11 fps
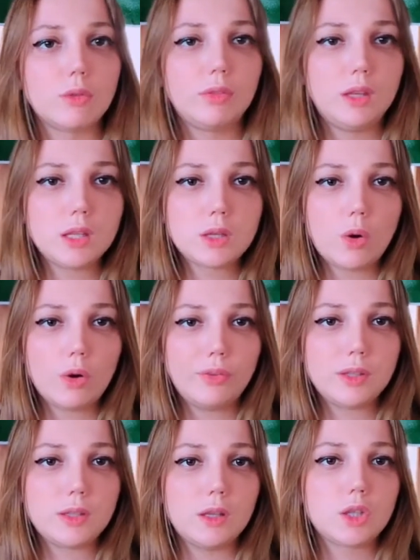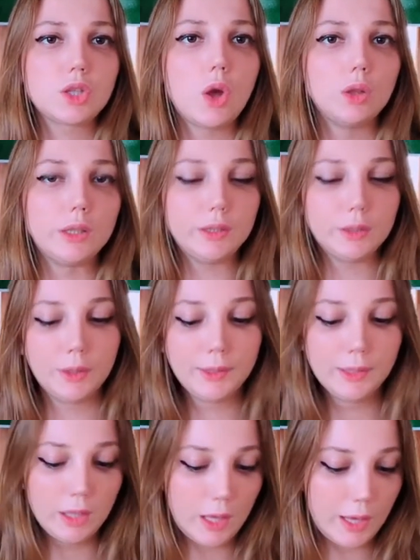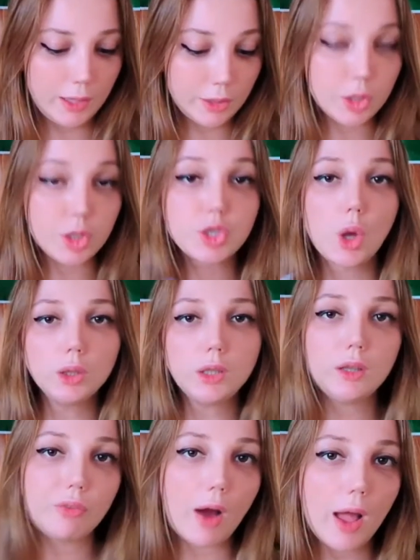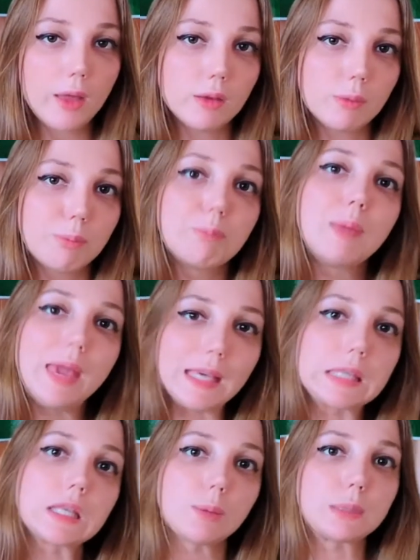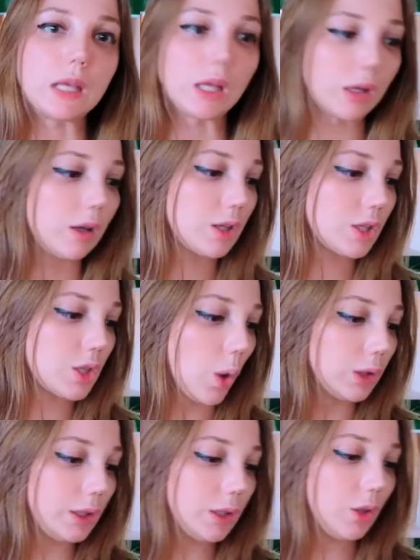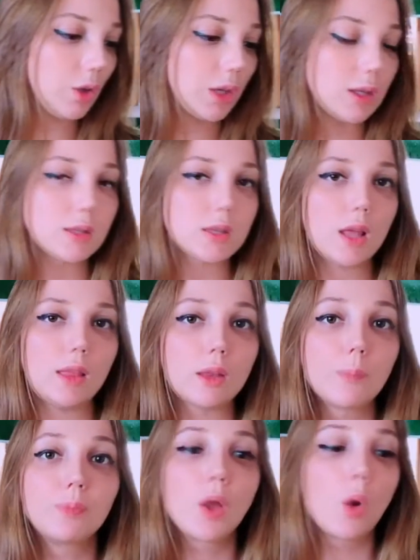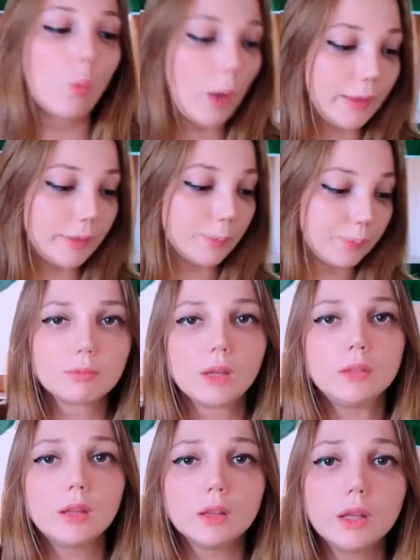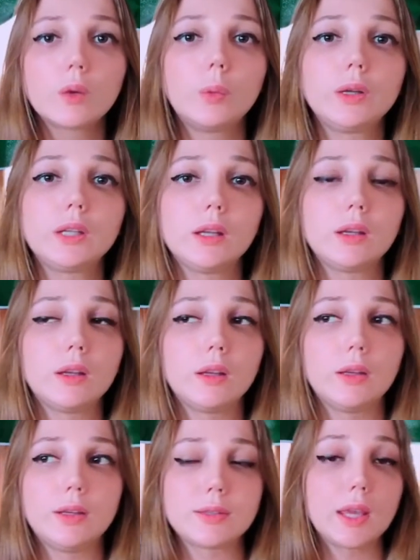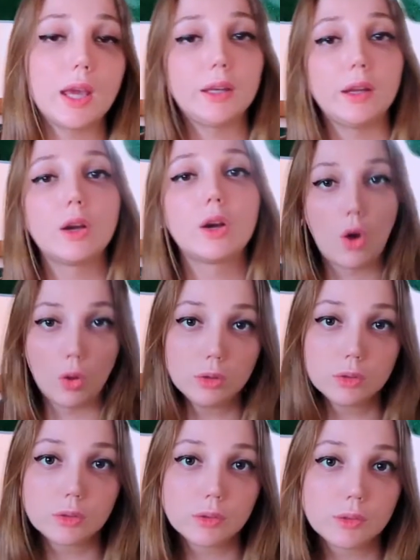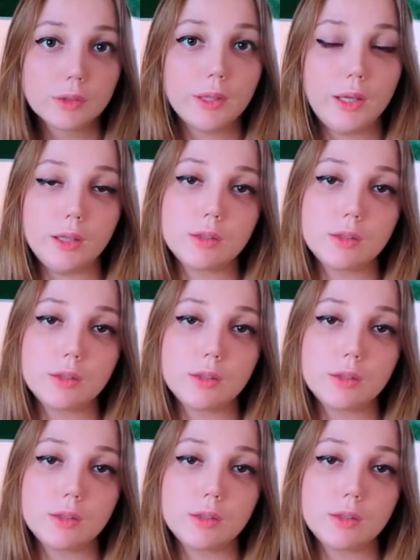this surface is solid. And solidify, make something solid. You can say that when the liquid is getting cold, it